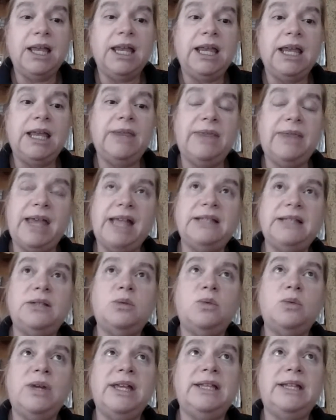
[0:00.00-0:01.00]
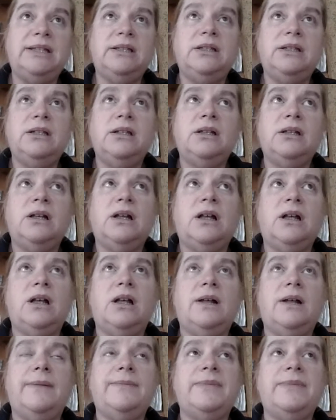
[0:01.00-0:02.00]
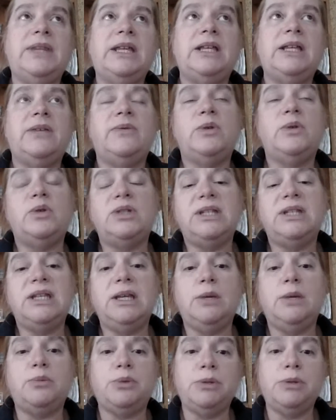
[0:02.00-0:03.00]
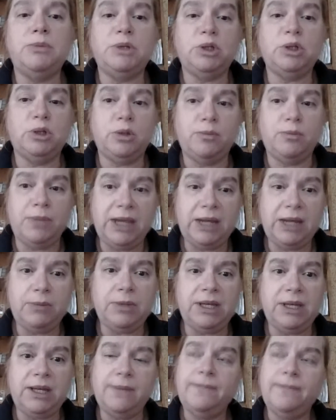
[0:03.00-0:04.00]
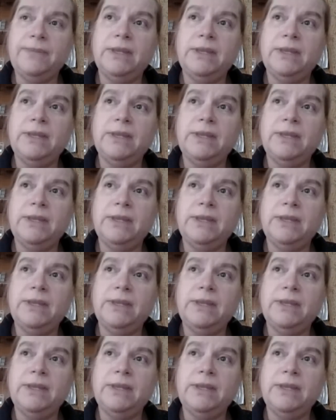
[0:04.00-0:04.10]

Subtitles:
And that's when, like if you see a premature baby,